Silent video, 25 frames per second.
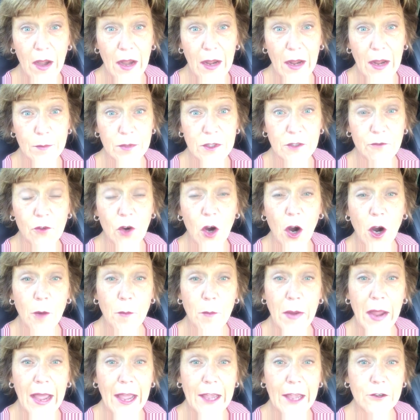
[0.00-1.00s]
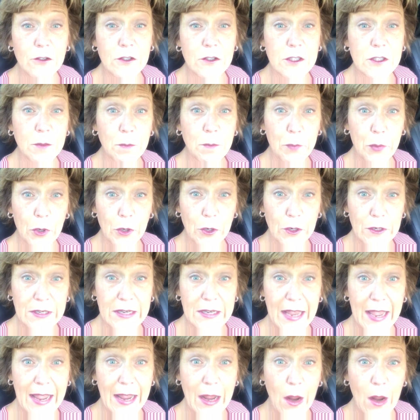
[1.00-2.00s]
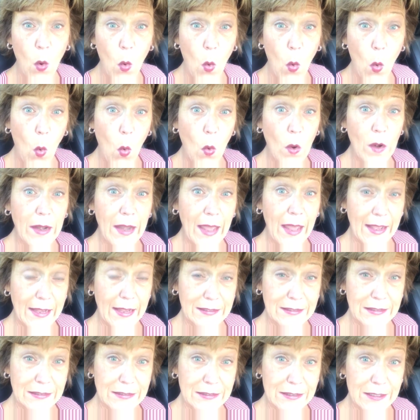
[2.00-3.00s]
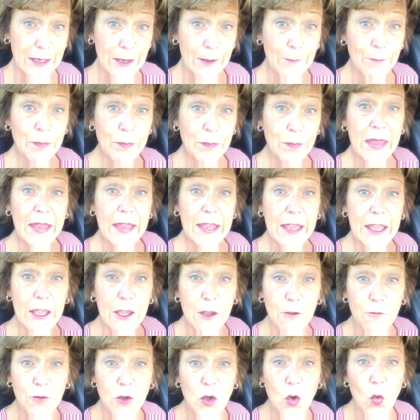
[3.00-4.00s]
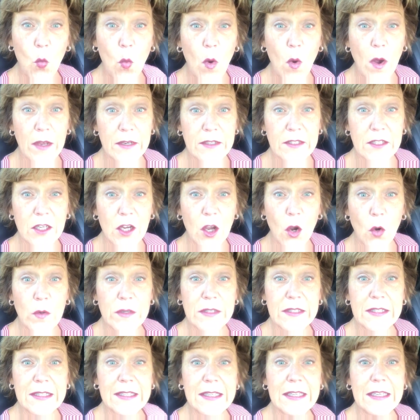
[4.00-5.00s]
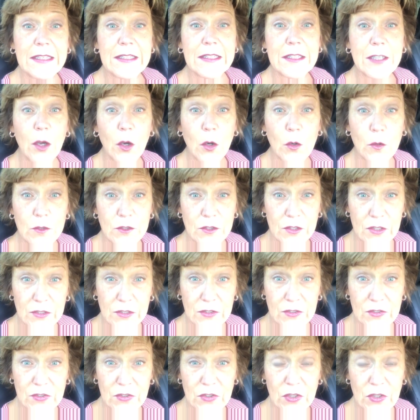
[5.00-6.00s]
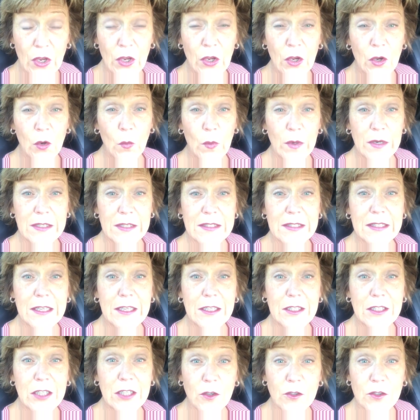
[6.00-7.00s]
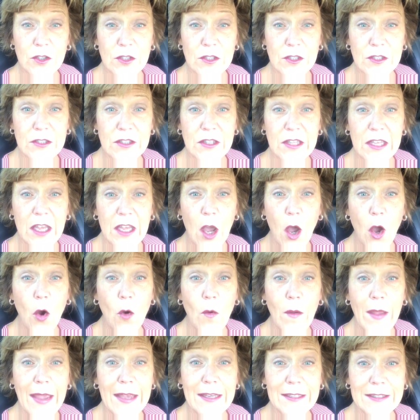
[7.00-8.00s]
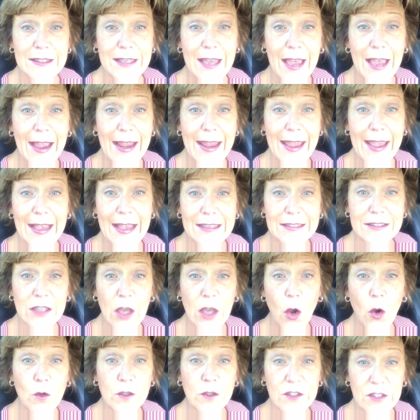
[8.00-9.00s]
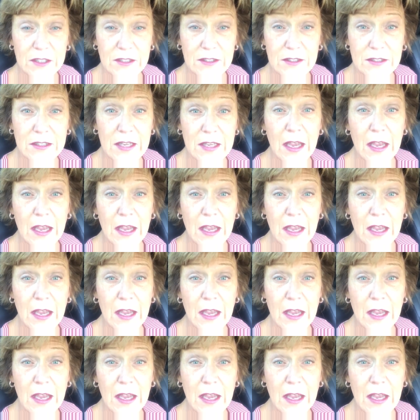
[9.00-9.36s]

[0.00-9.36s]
grams of carbohydrates per day or less if you want to go into ketosis. What is ketosis? The OSIS, osis,